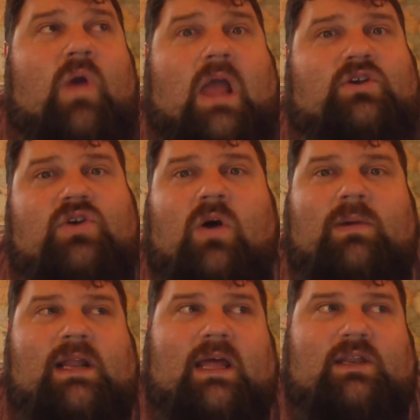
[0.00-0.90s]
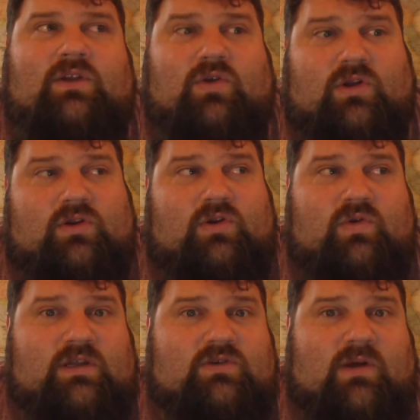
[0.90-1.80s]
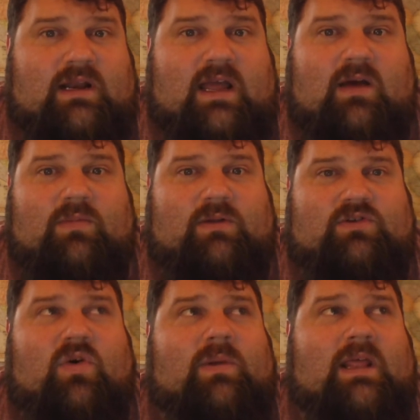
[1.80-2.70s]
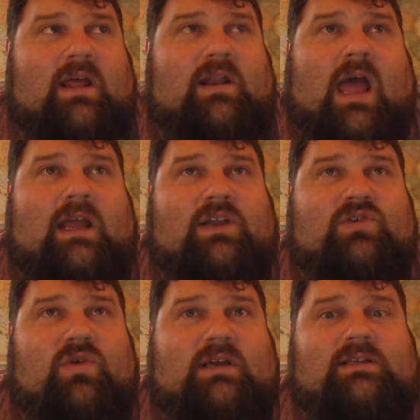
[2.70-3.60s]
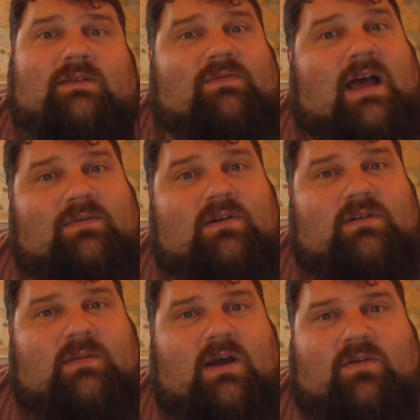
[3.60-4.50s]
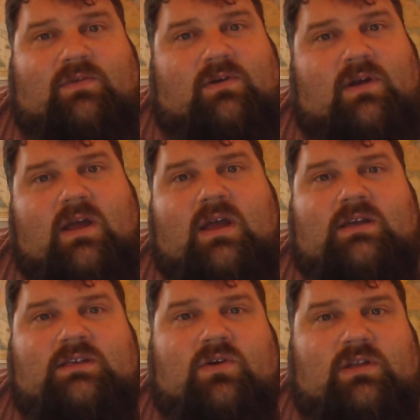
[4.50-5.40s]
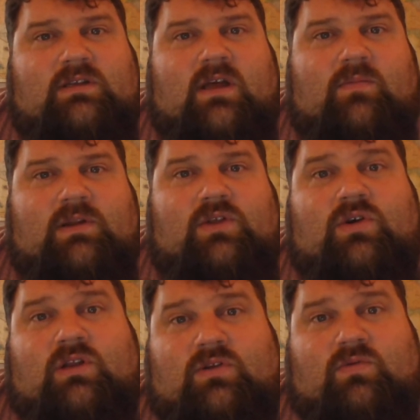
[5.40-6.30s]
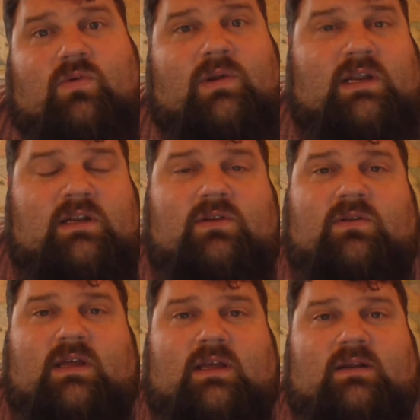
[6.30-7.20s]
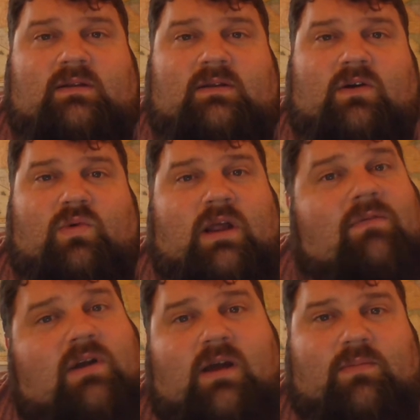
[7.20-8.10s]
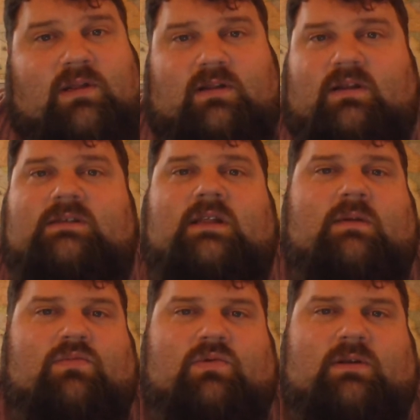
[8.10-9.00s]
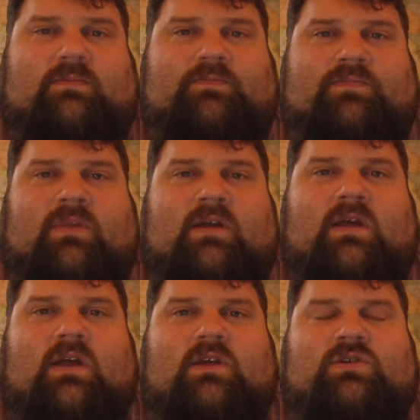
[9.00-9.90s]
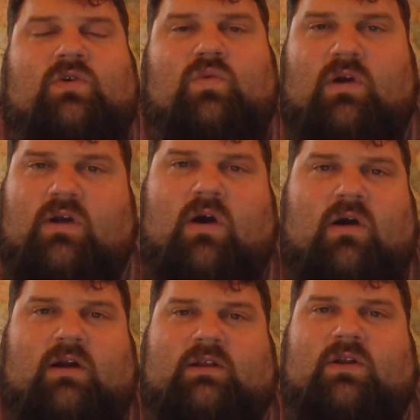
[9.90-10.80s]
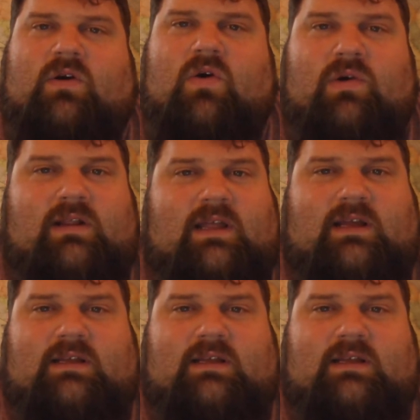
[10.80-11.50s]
show me that you can do this right now, but show me that I can trust that 5 years from now, if you're still at this company, you can do what we need to do then, or whatever company it is at that point. So work hard, hone it like a